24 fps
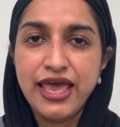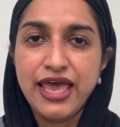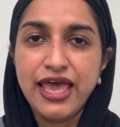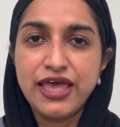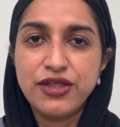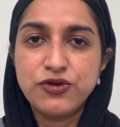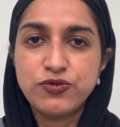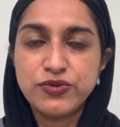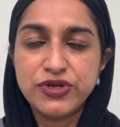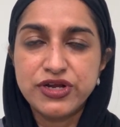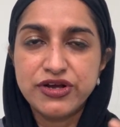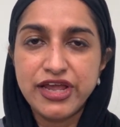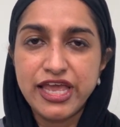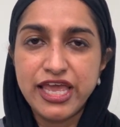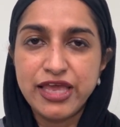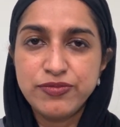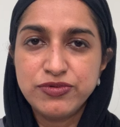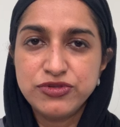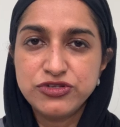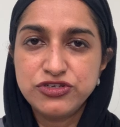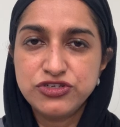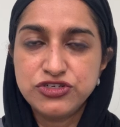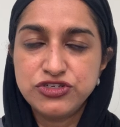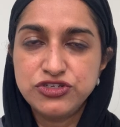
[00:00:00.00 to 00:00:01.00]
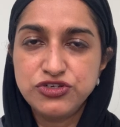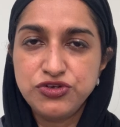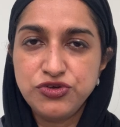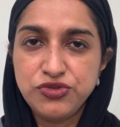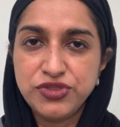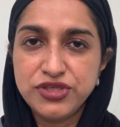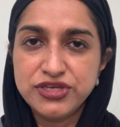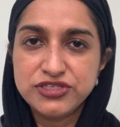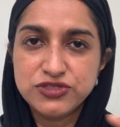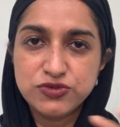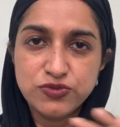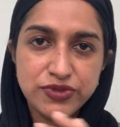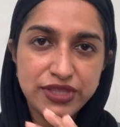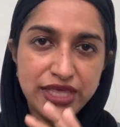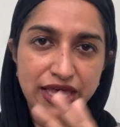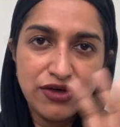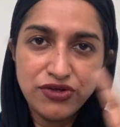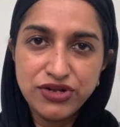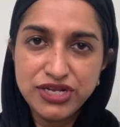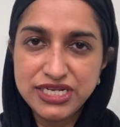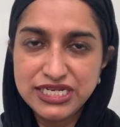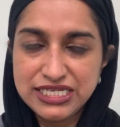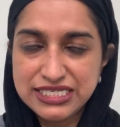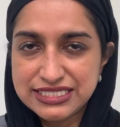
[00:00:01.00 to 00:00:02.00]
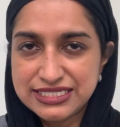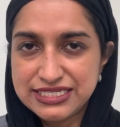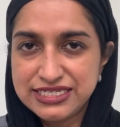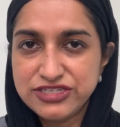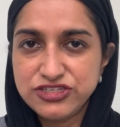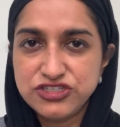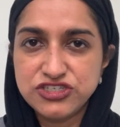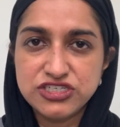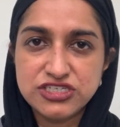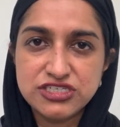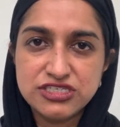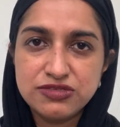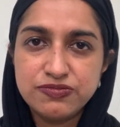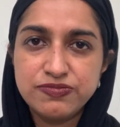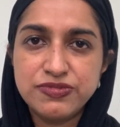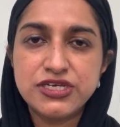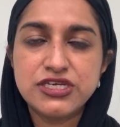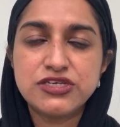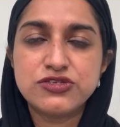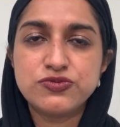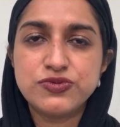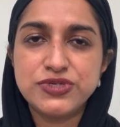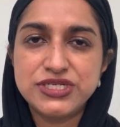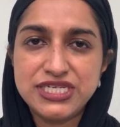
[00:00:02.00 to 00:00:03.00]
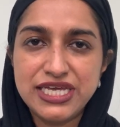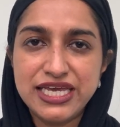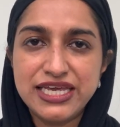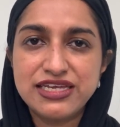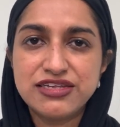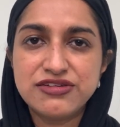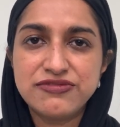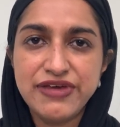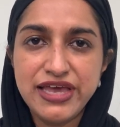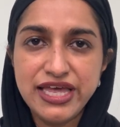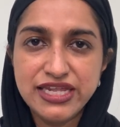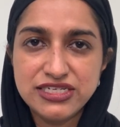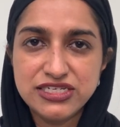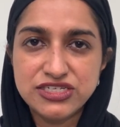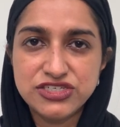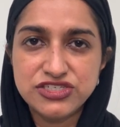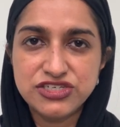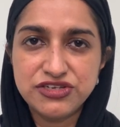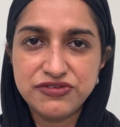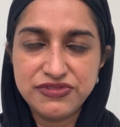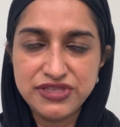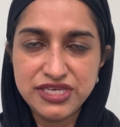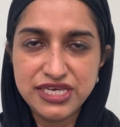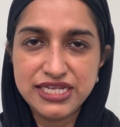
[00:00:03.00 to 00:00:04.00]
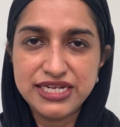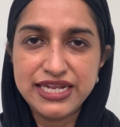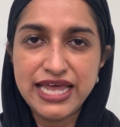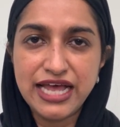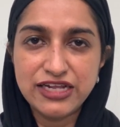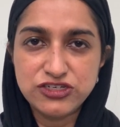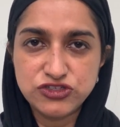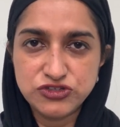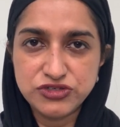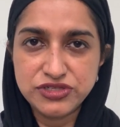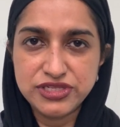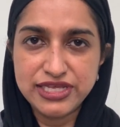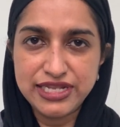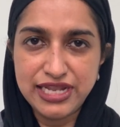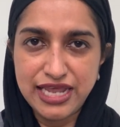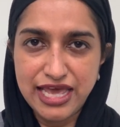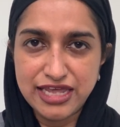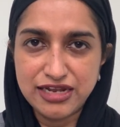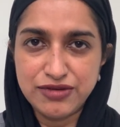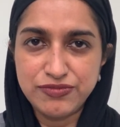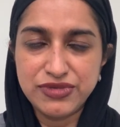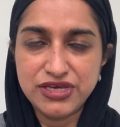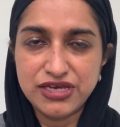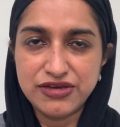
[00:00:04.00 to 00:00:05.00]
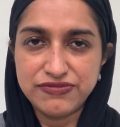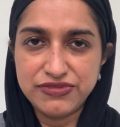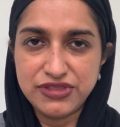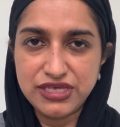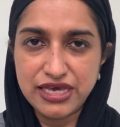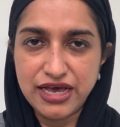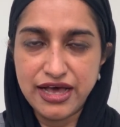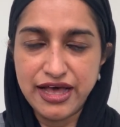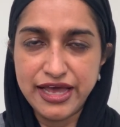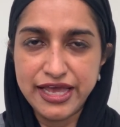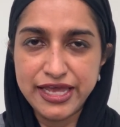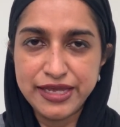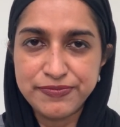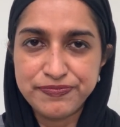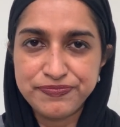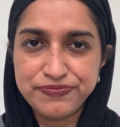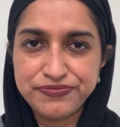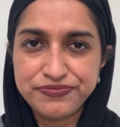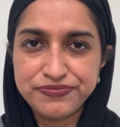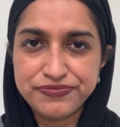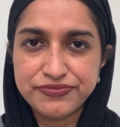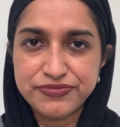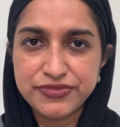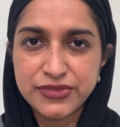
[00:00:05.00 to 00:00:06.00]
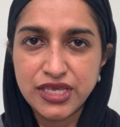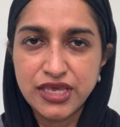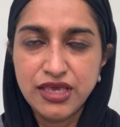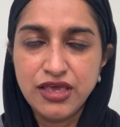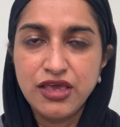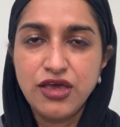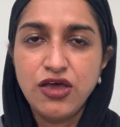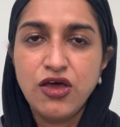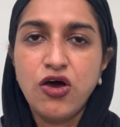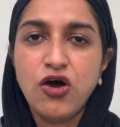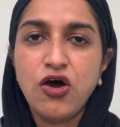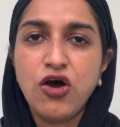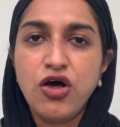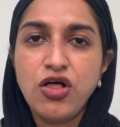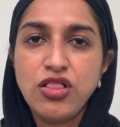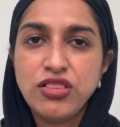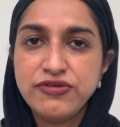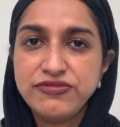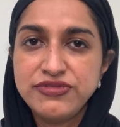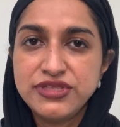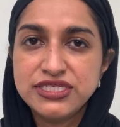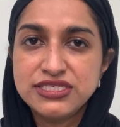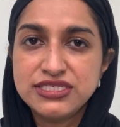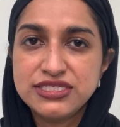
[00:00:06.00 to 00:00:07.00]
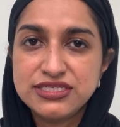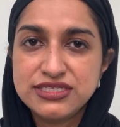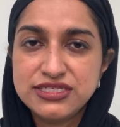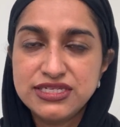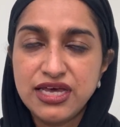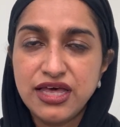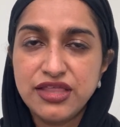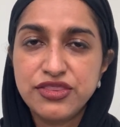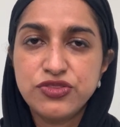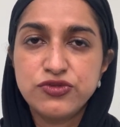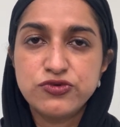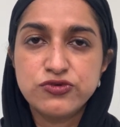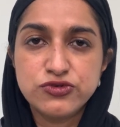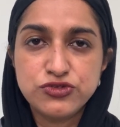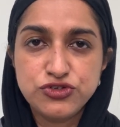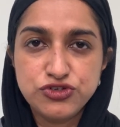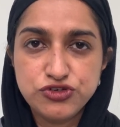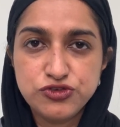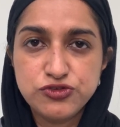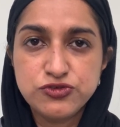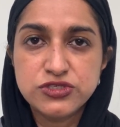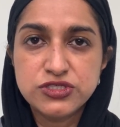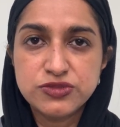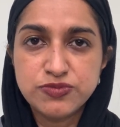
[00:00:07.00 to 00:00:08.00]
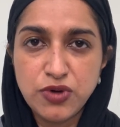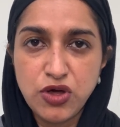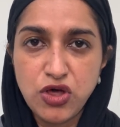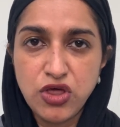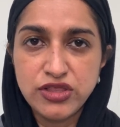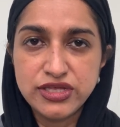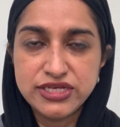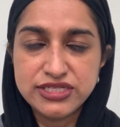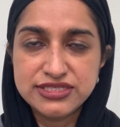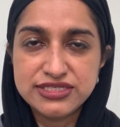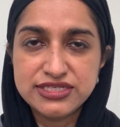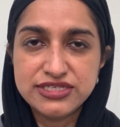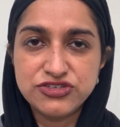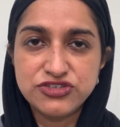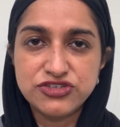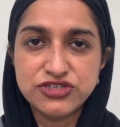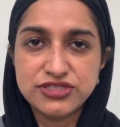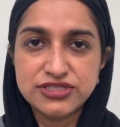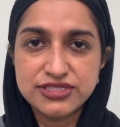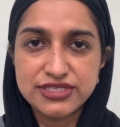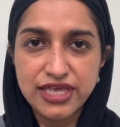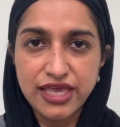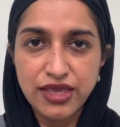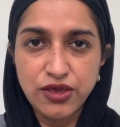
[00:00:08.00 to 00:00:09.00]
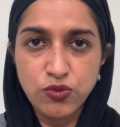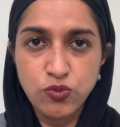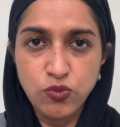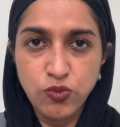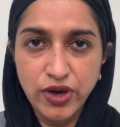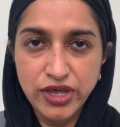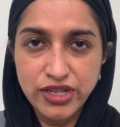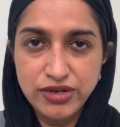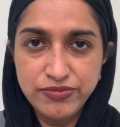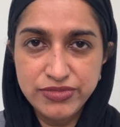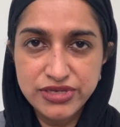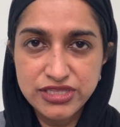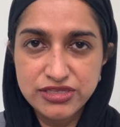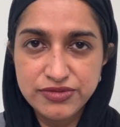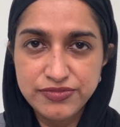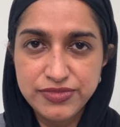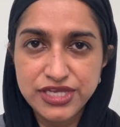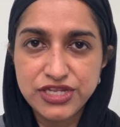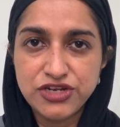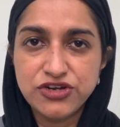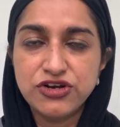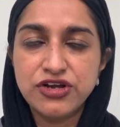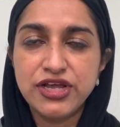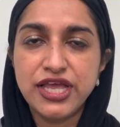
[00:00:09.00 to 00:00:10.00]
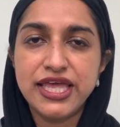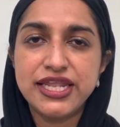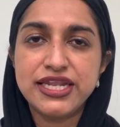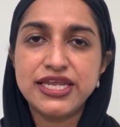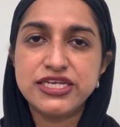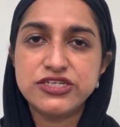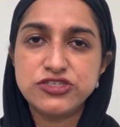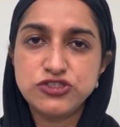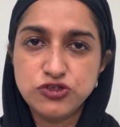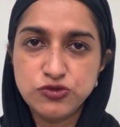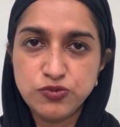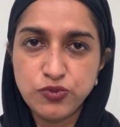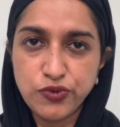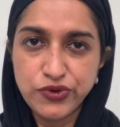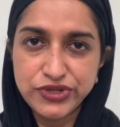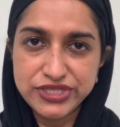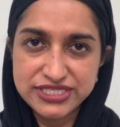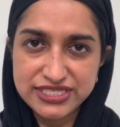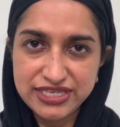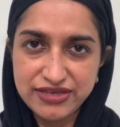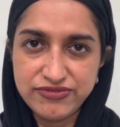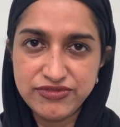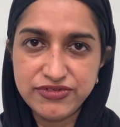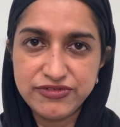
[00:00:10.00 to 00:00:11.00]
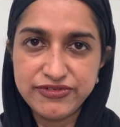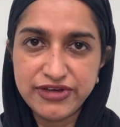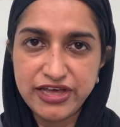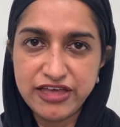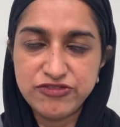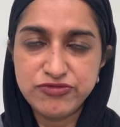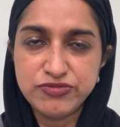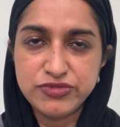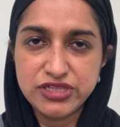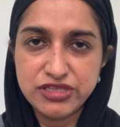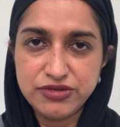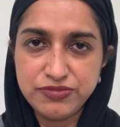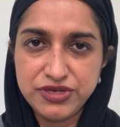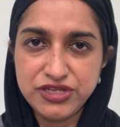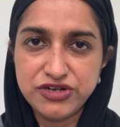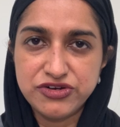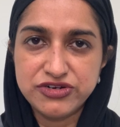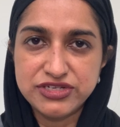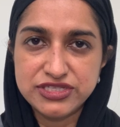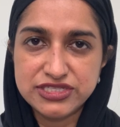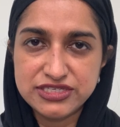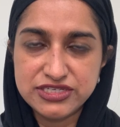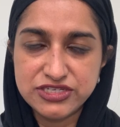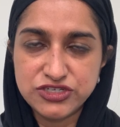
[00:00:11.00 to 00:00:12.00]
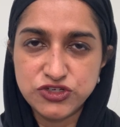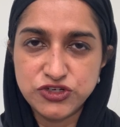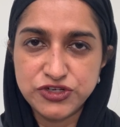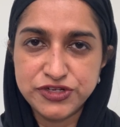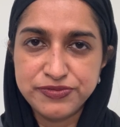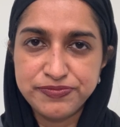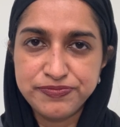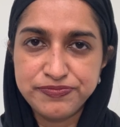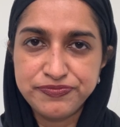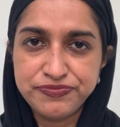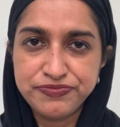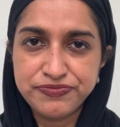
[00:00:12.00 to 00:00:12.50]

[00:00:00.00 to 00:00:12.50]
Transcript: And we are able to do this without any stitches because we take advantage of the natural anatomy of the eye. All of this is done through two small incisions, a 1 millimeter and a 2.75 millimeter incision.